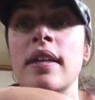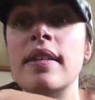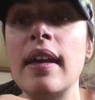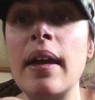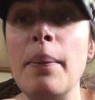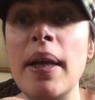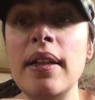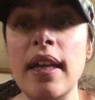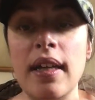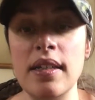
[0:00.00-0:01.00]
it's like a
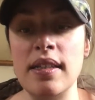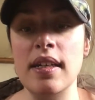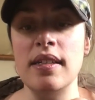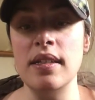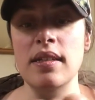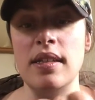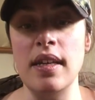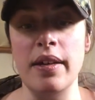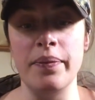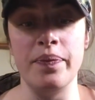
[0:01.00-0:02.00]
milky
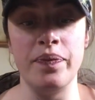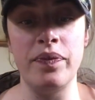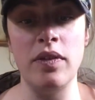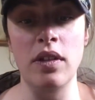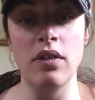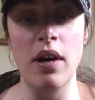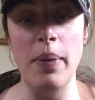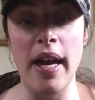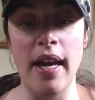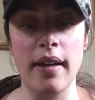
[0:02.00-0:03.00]
consistency, you rub
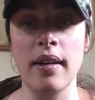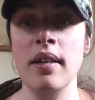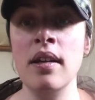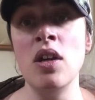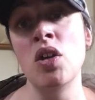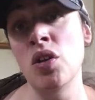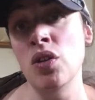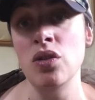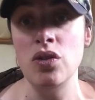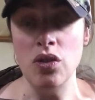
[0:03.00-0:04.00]
it in,
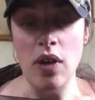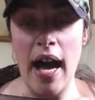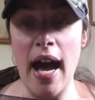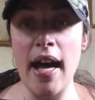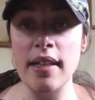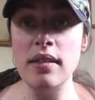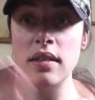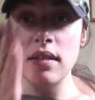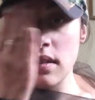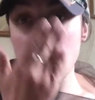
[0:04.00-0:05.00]
so
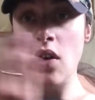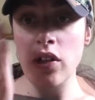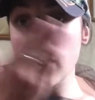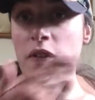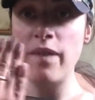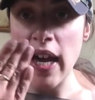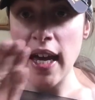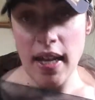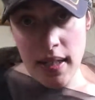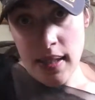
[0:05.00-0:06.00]
hands, on your
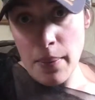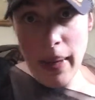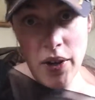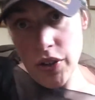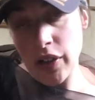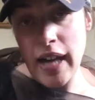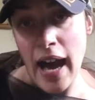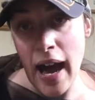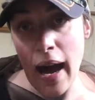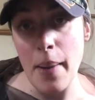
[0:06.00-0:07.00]
face, a bit on your
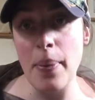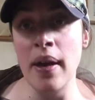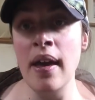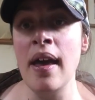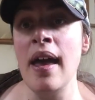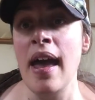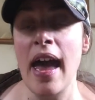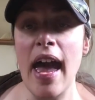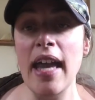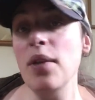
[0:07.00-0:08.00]
cap,
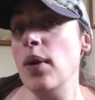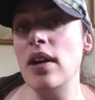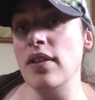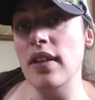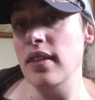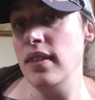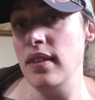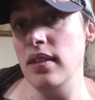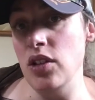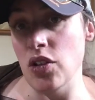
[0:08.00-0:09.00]
anywhere that
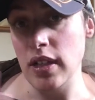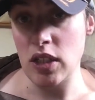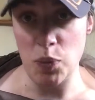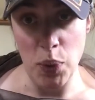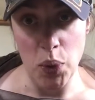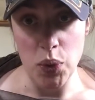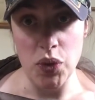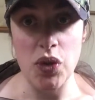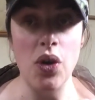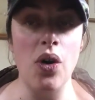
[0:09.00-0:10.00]
you're
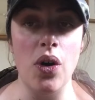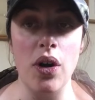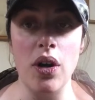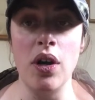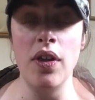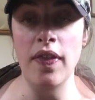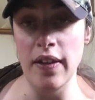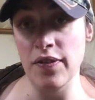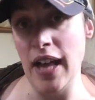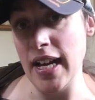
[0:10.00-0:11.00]
exposed or they
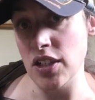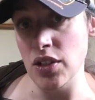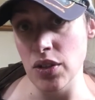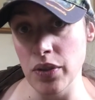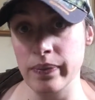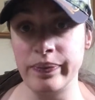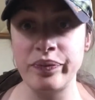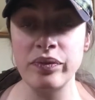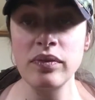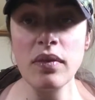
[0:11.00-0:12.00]
fly to.
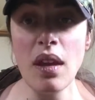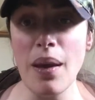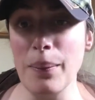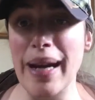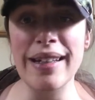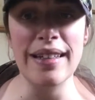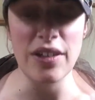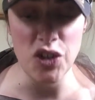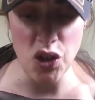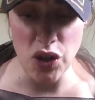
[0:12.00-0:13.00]
Apparently
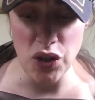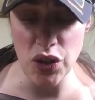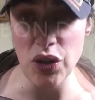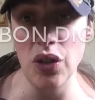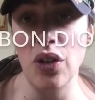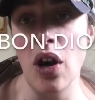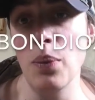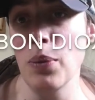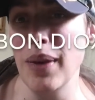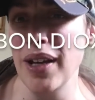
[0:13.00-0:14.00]
they're drawn to
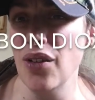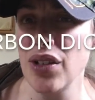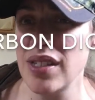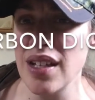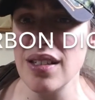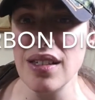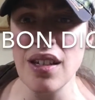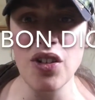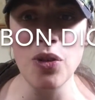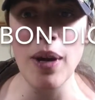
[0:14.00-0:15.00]
carbon monoxide, is it,
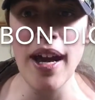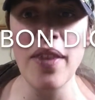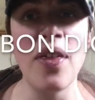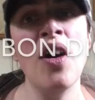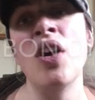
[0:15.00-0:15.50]
in your breath?